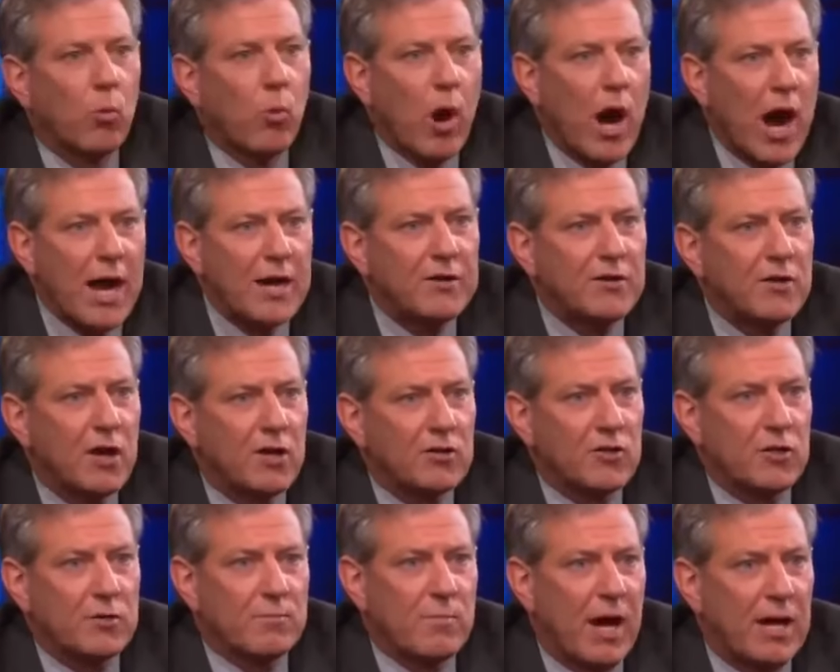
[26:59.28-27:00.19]
Why
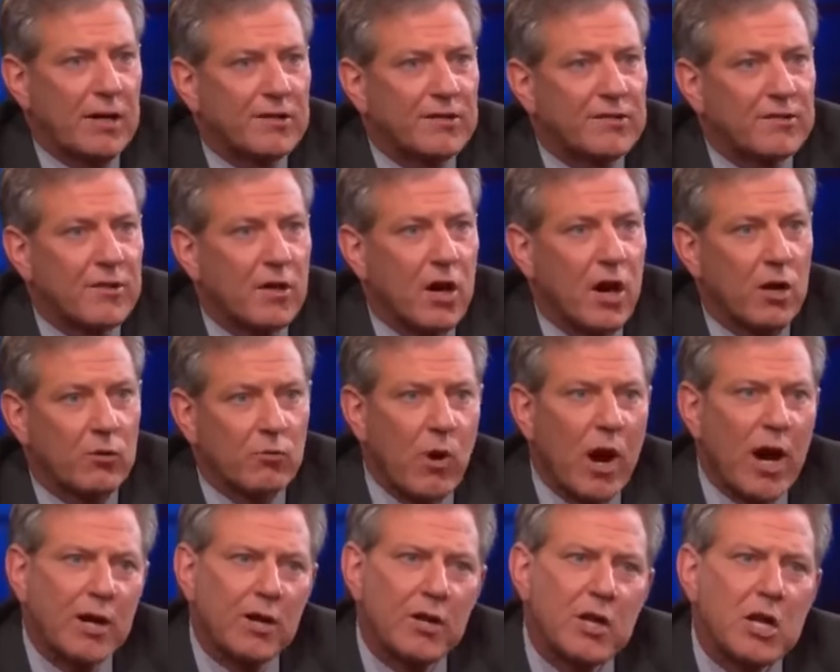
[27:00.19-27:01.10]
doesn't my son,
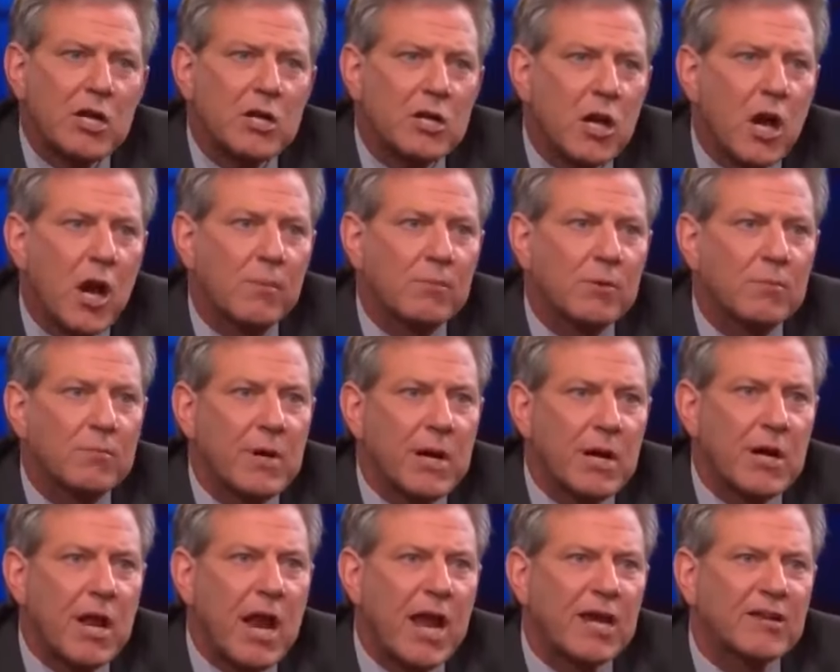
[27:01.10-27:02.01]
why did he come to
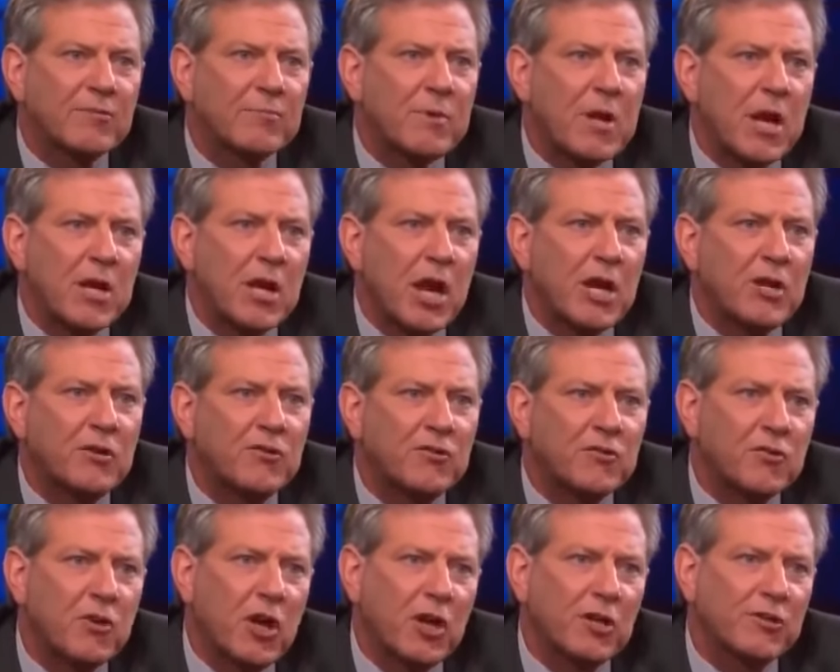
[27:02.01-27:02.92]
me and ask me at age
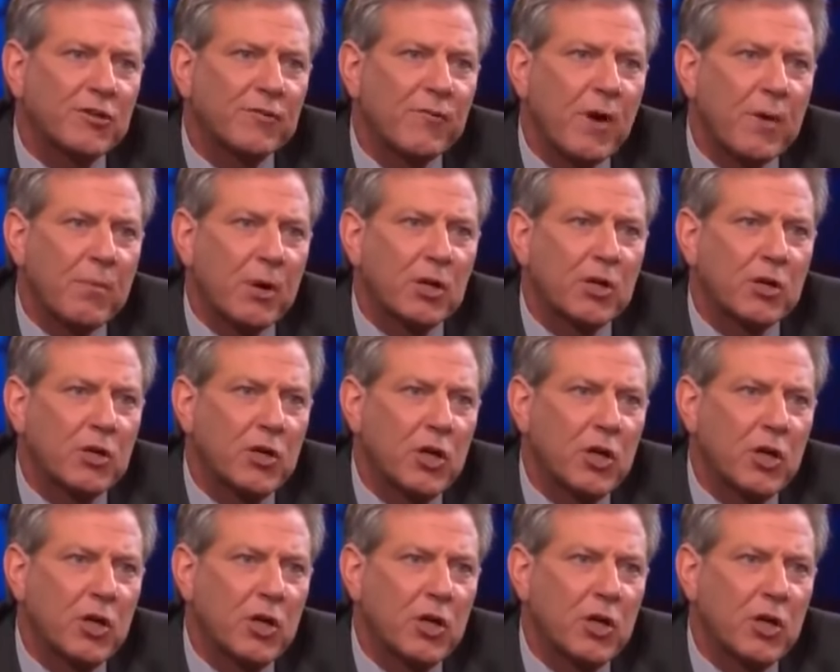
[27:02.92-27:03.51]
6 if I'm going to